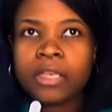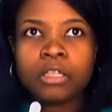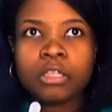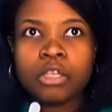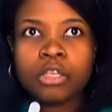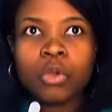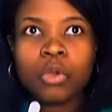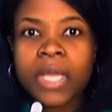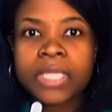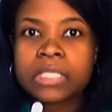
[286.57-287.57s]
you know
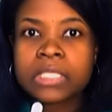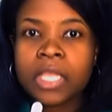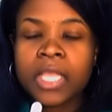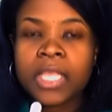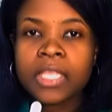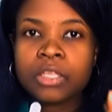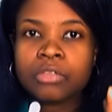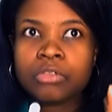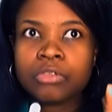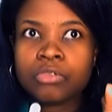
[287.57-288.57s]
what?
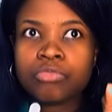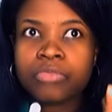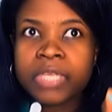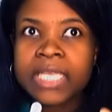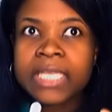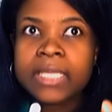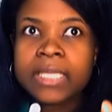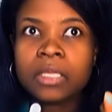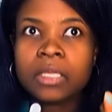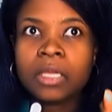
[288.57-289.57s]
You really
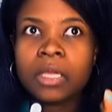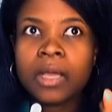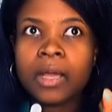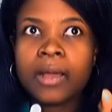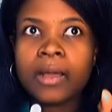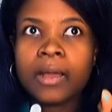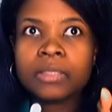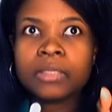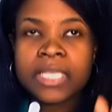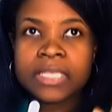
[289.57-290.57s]

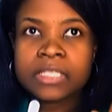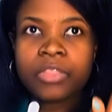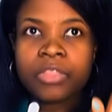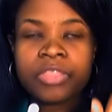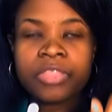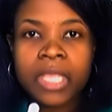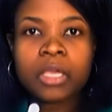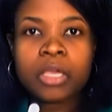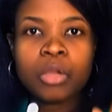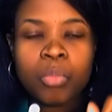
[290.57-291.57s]
need to
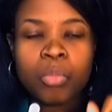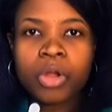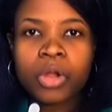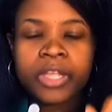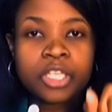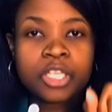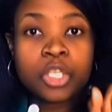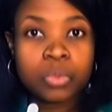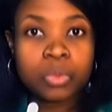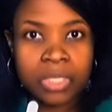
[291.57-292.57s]
think more
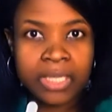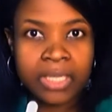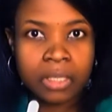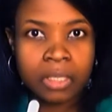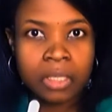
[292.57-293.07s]
acutely,